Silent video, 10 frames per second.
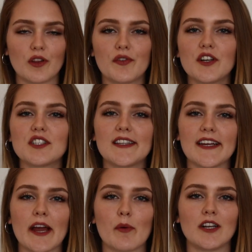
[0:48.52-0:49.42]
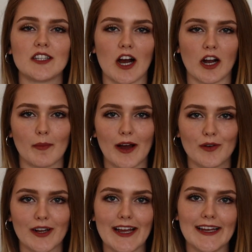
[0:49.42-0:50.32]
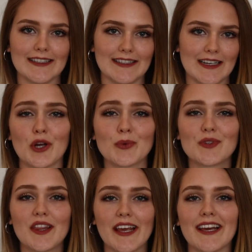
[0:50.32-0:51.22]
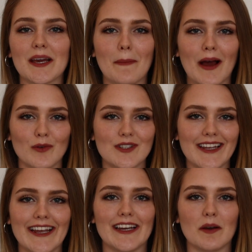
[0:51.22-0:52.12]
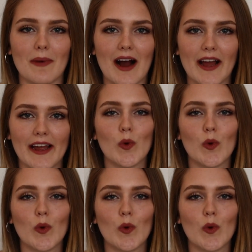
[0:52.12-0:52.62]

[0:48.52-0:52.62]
the first thing I want to talk about is don't think about saying goodbye.